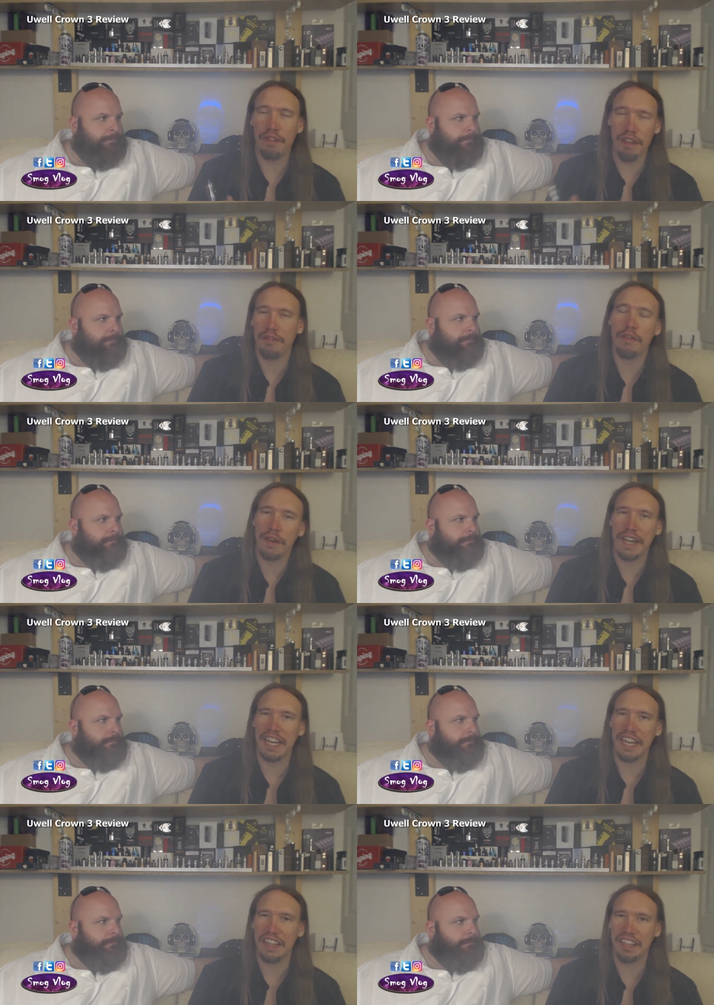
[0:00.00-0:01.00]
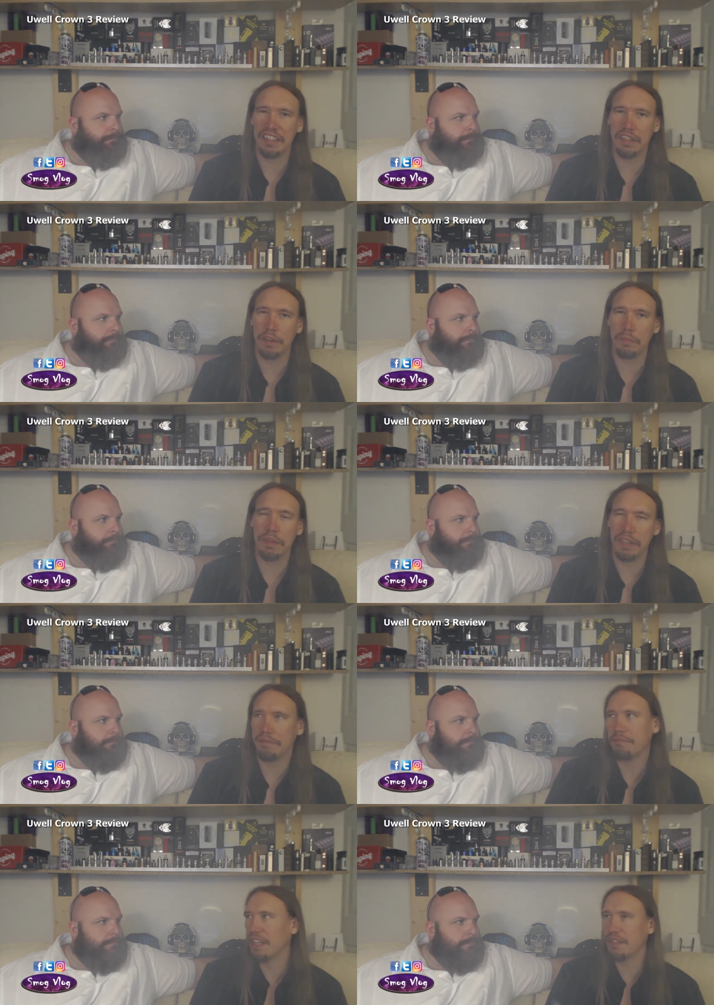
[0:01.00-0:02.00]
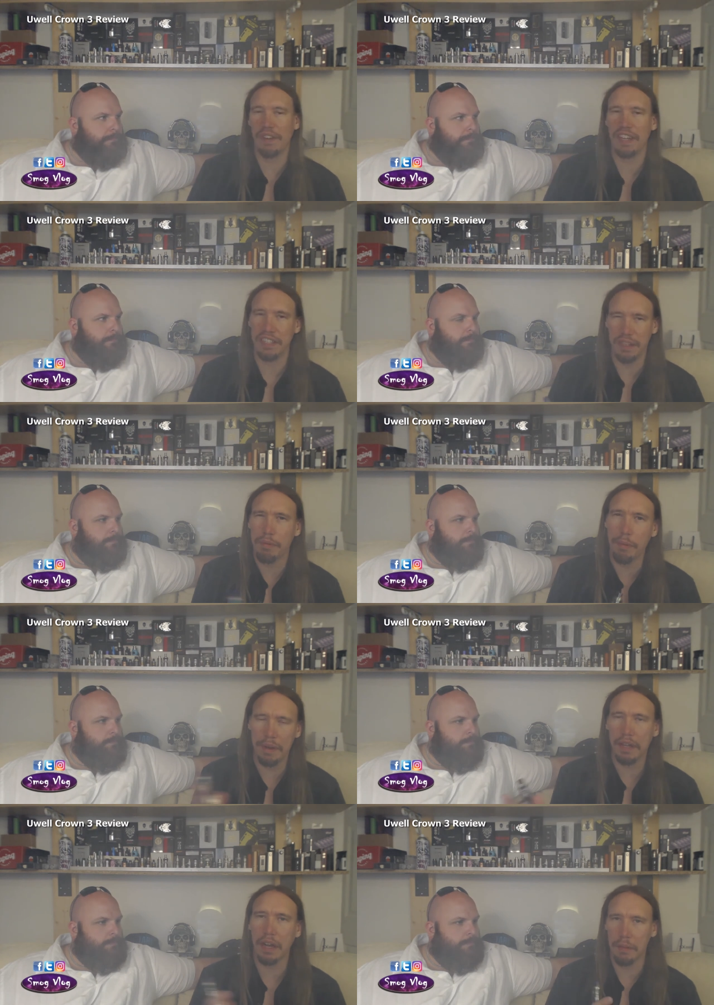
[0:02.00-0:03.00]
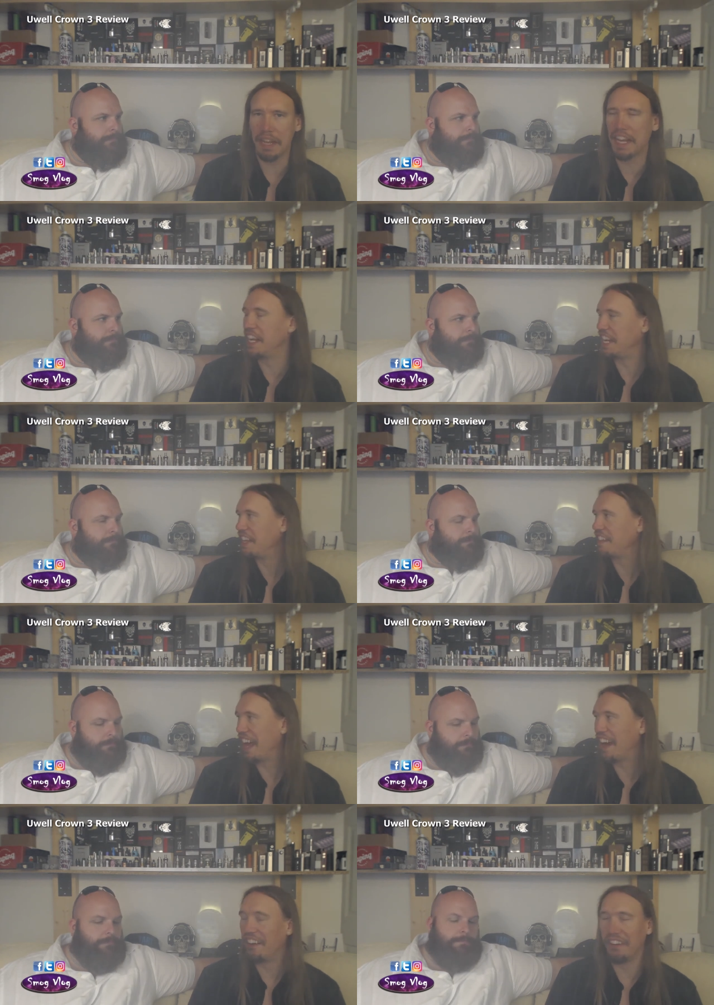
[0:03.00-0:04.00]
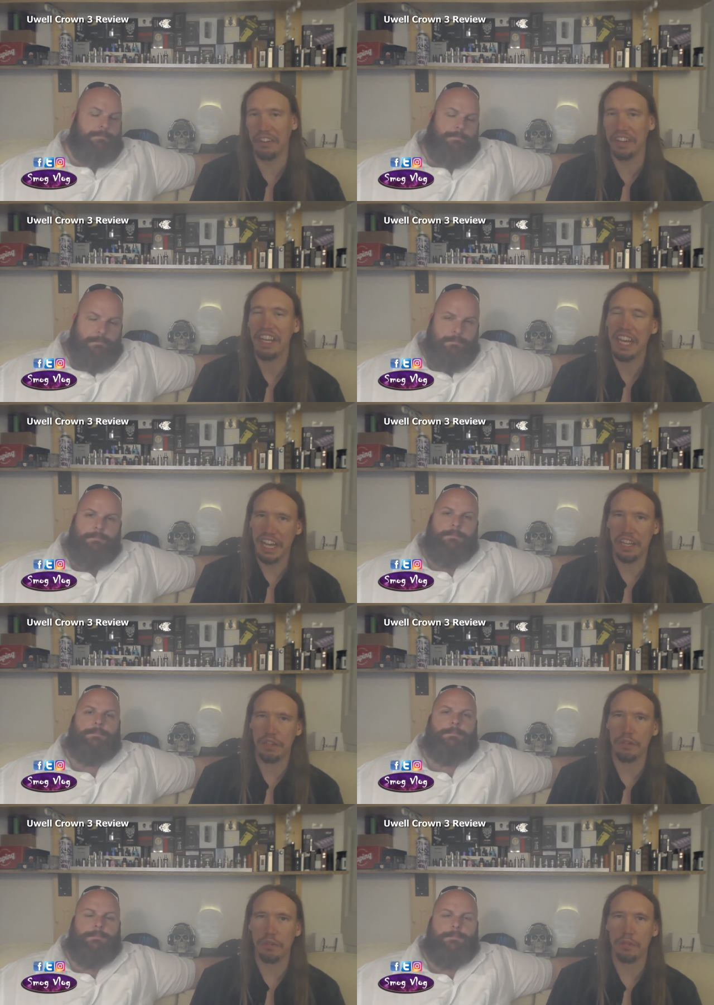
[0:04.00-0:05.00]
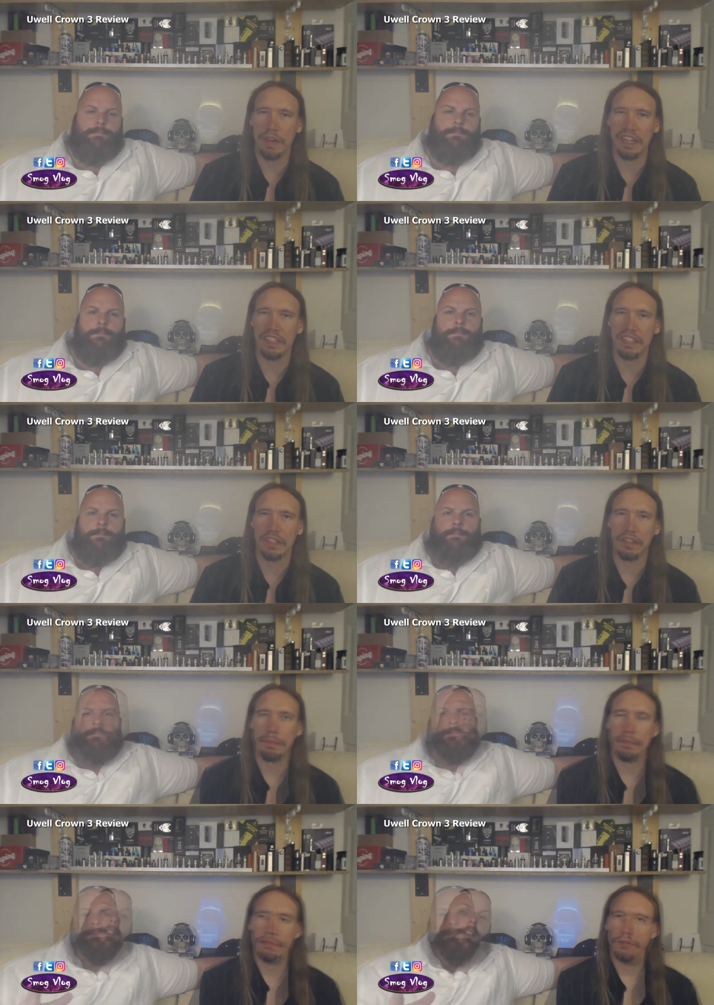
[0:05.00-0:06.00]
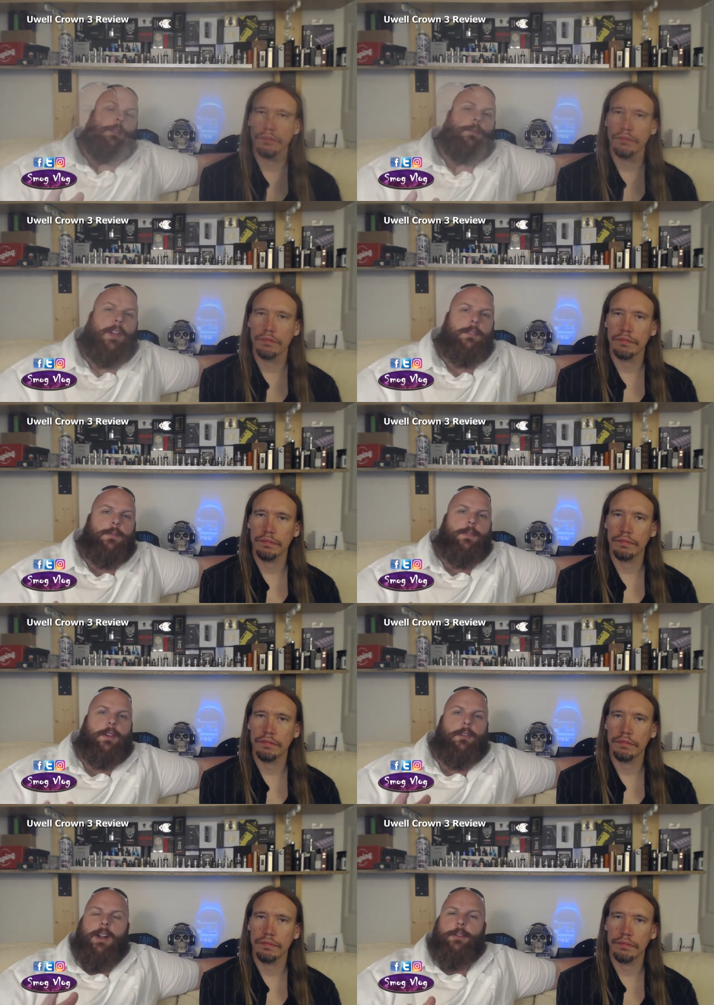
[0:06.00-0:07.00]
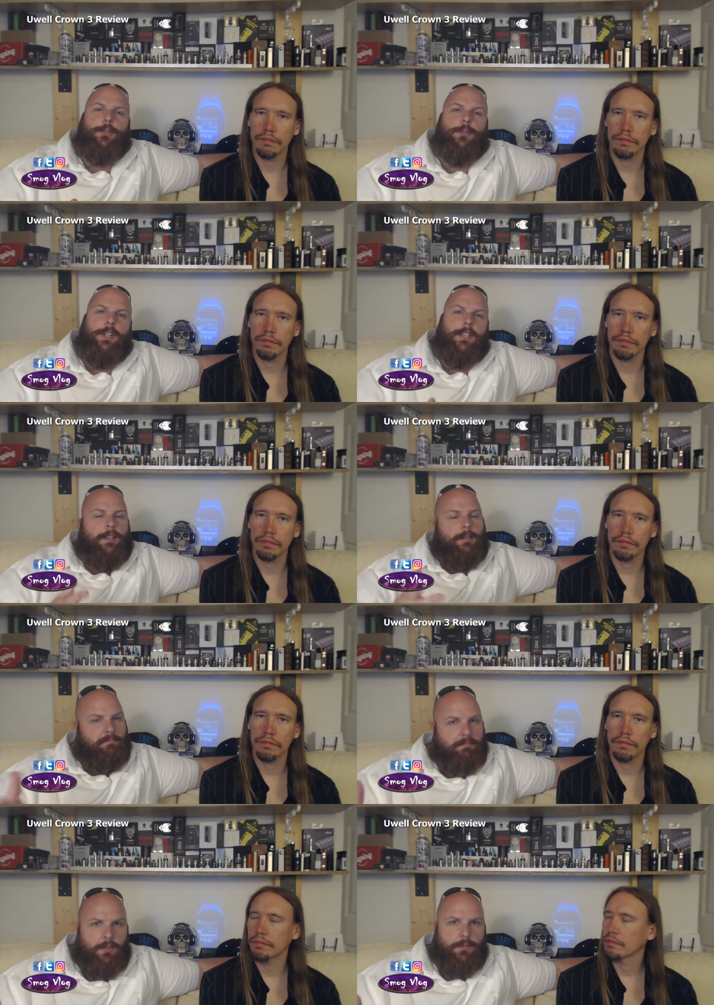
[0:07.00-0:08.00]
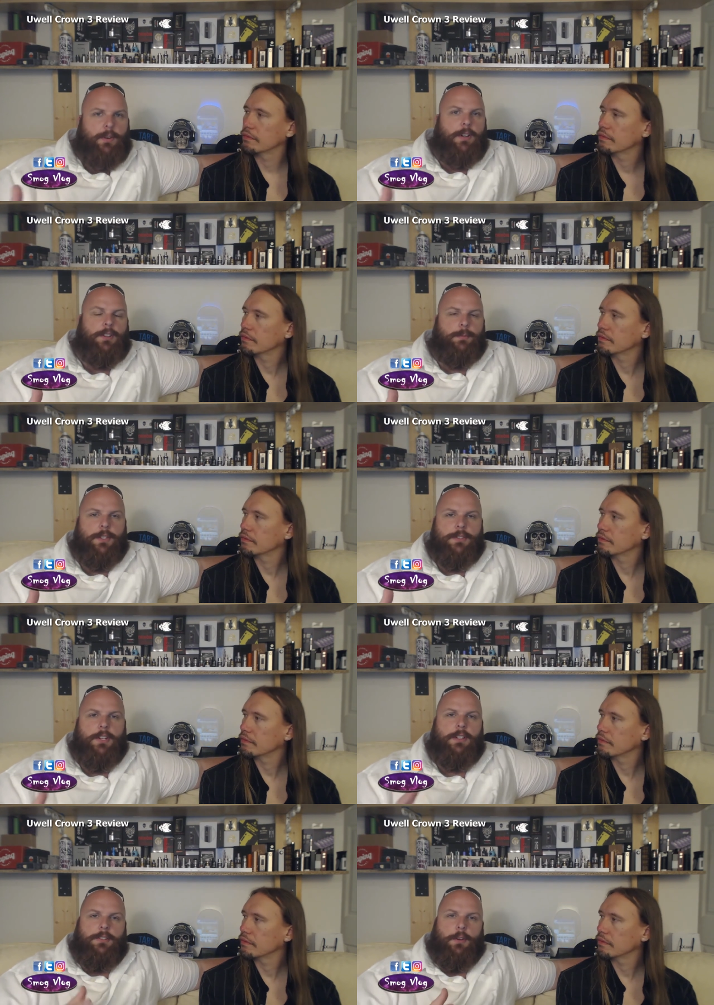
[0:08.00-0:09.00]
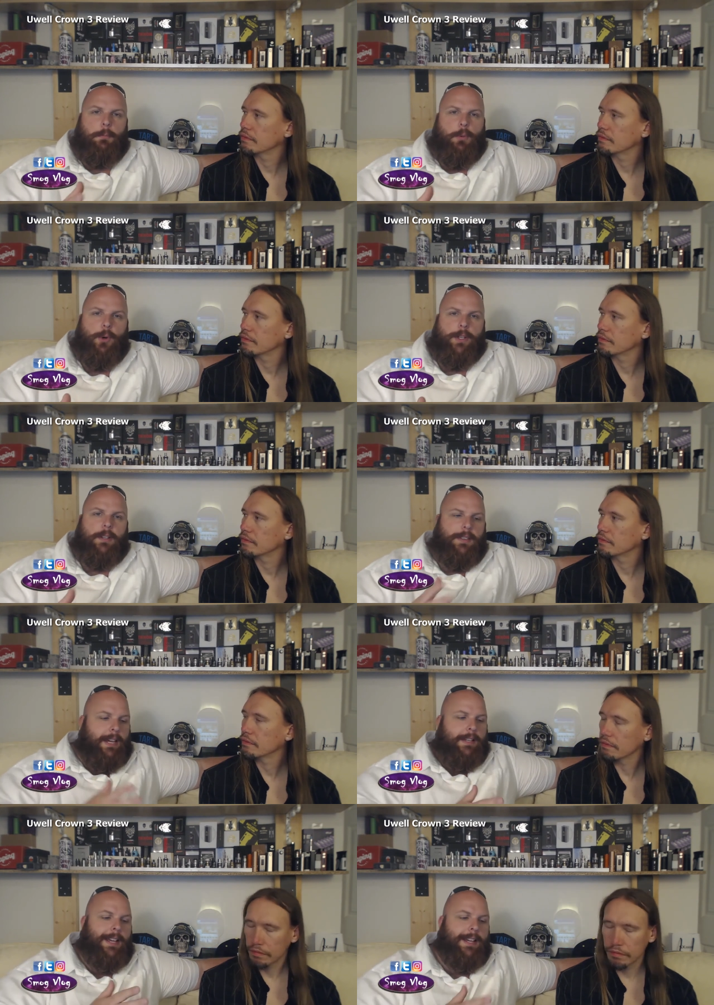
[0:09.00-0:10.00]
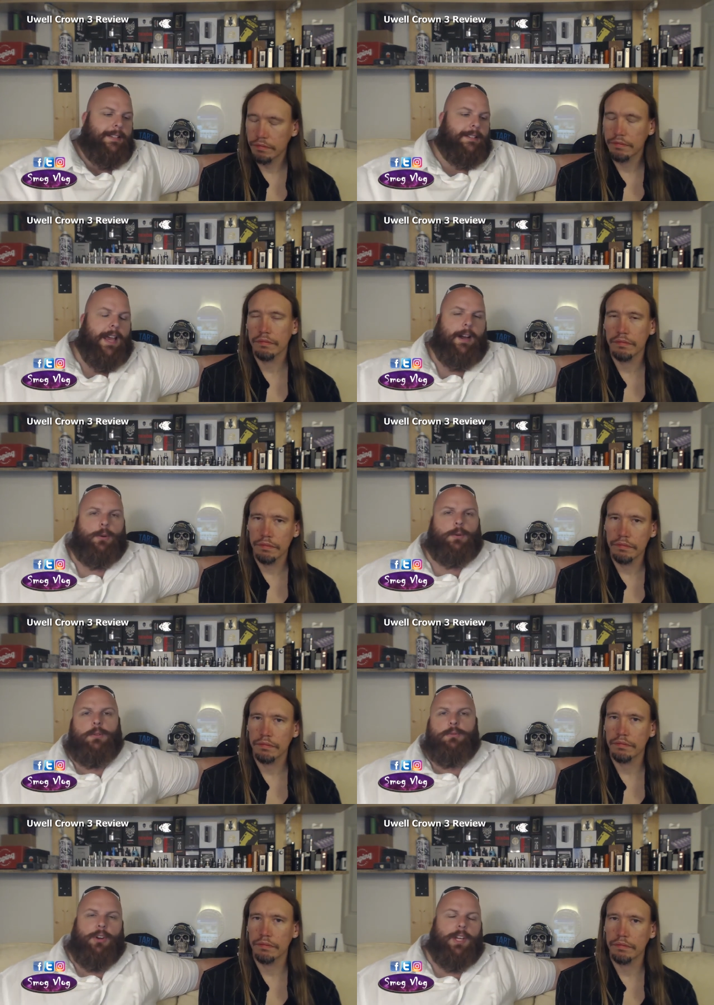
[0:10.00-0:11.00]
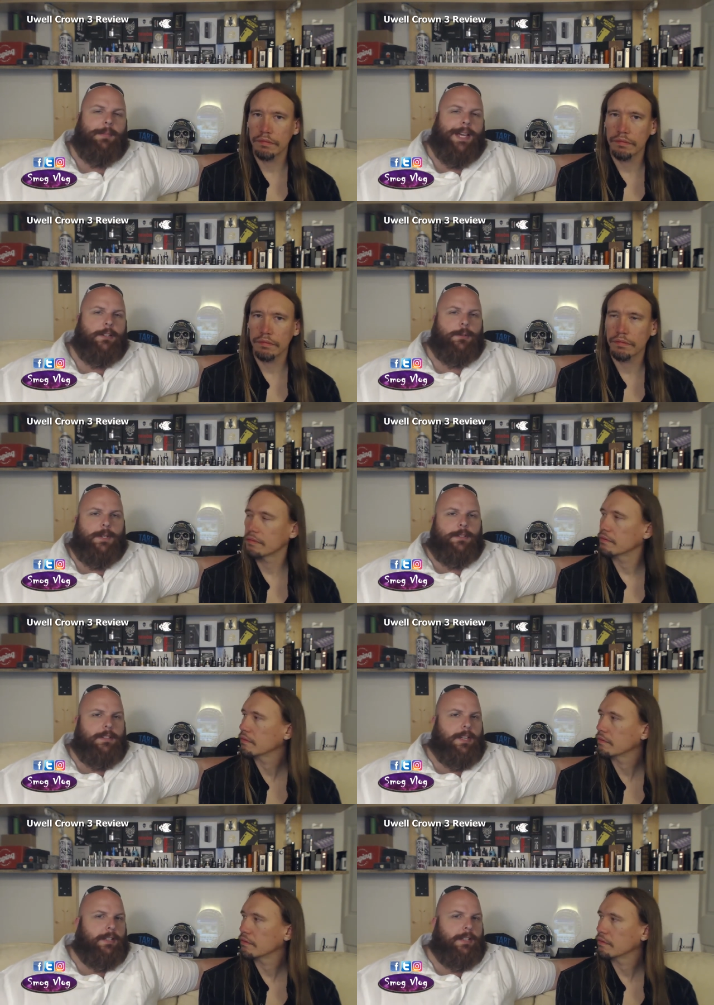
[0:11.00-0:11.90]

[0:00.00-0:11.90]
Speaker 1: if, if you're hitting it this hard. But let's face it, you're probably not going to be hitting it that hard in a short space of time.
Speaker 2: So, flavour for the Crown 3, as far as I'm concerned, it's on point. That That is how Rocket Man is supposed to